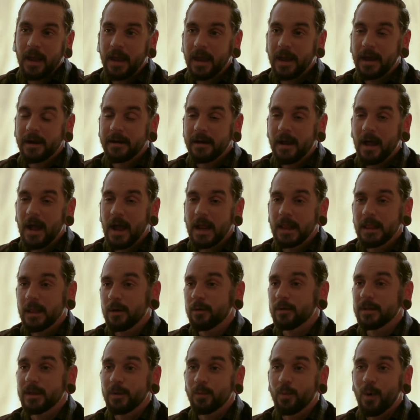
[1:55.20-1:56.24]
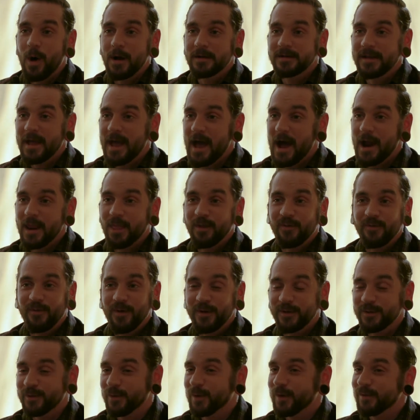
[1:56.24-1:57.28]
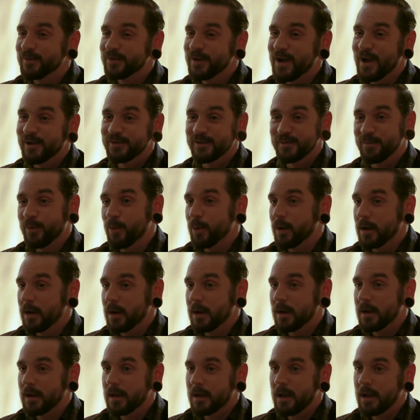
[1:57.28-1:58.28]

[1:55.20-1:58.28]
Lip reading: And I literally walked out of the front door of child support.